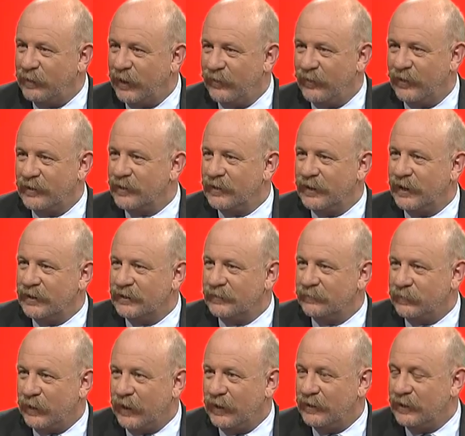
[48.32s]
pending
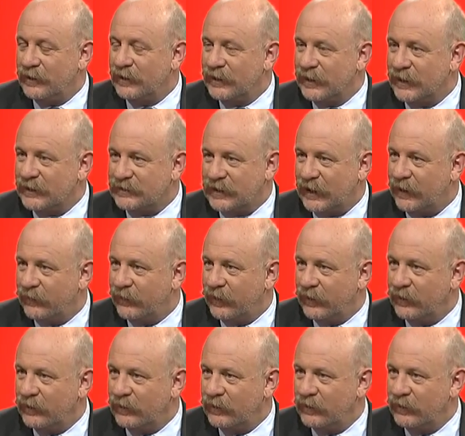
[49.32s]
the next
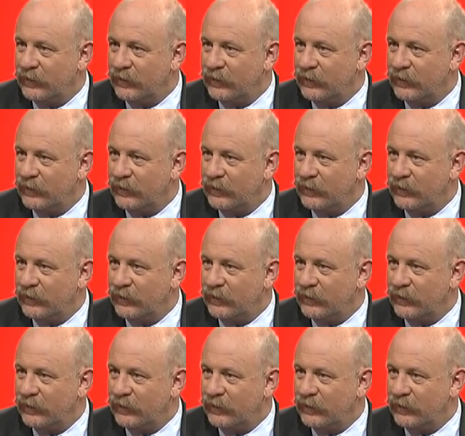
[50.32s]
hearing.